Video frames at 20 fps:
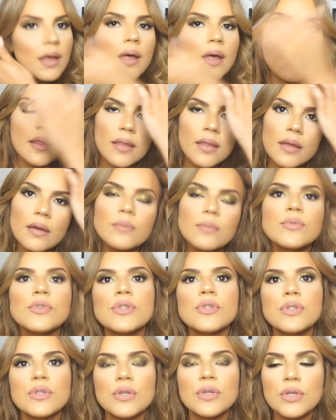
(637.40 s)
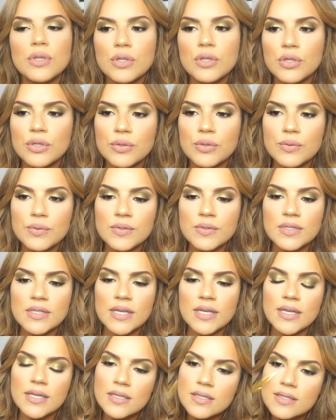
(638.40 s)
And then I'm just going to use
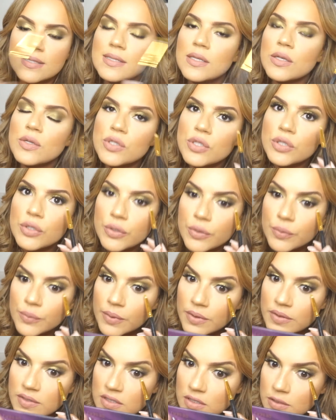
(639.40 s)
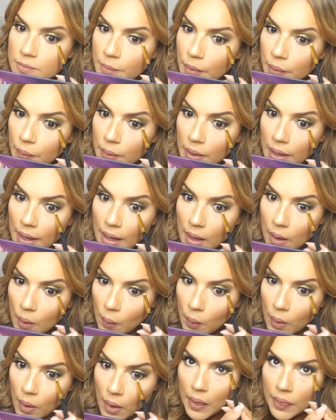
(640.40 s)
this to smoke
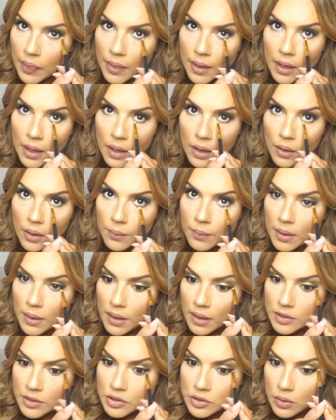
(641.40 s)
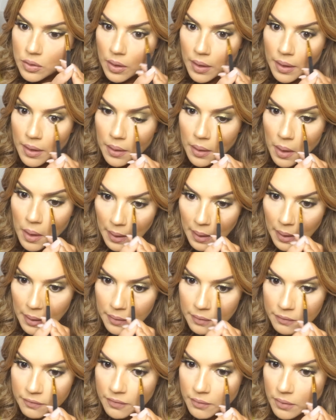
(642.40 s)
out that lower lash line. And
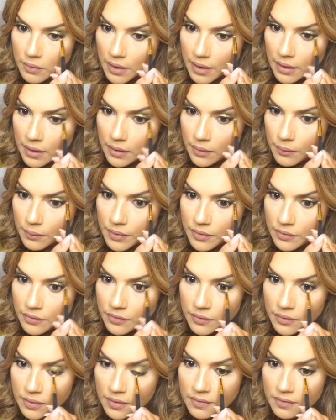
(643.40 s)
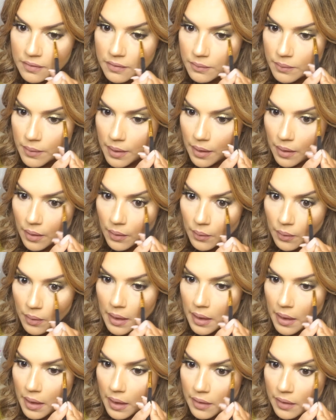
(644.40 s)
I feel like when you do this as well,
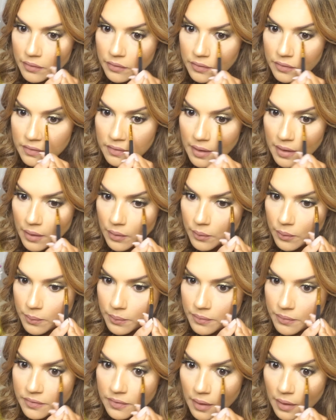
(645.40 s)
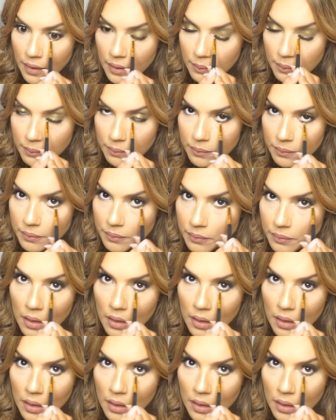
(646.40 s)
it just helps set that